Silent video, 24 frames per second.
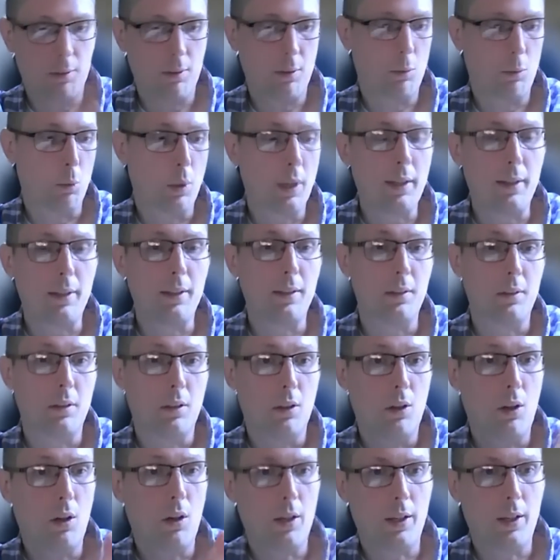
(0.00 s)
written in
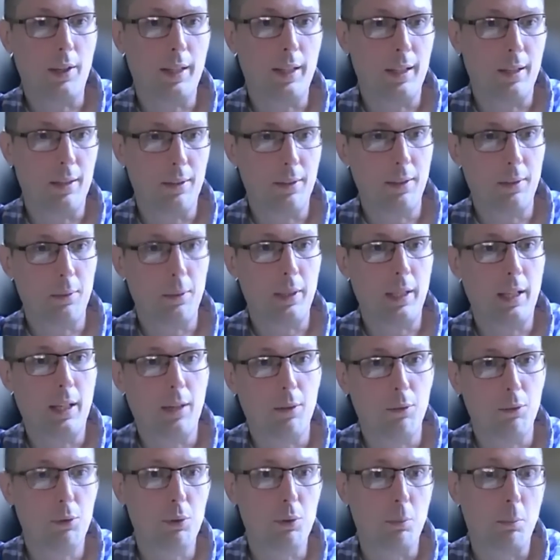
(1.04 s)
law that we have
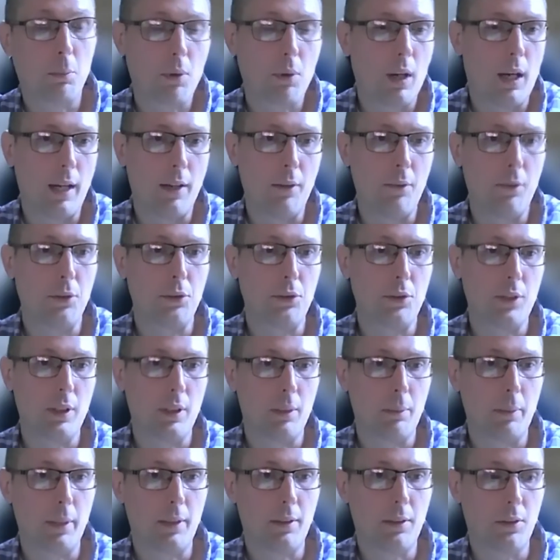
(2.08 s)
some privacy
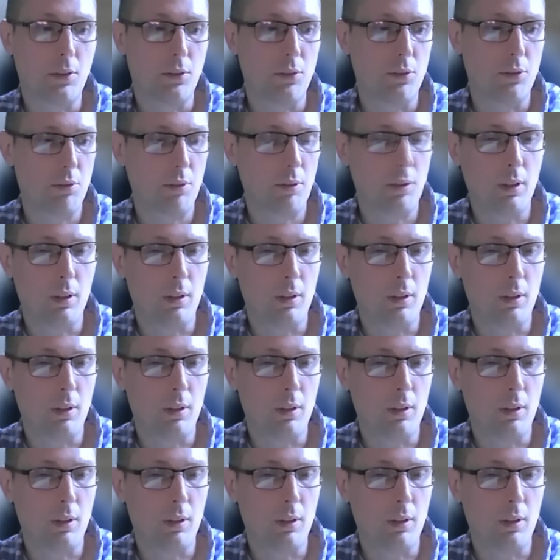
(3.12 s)
because,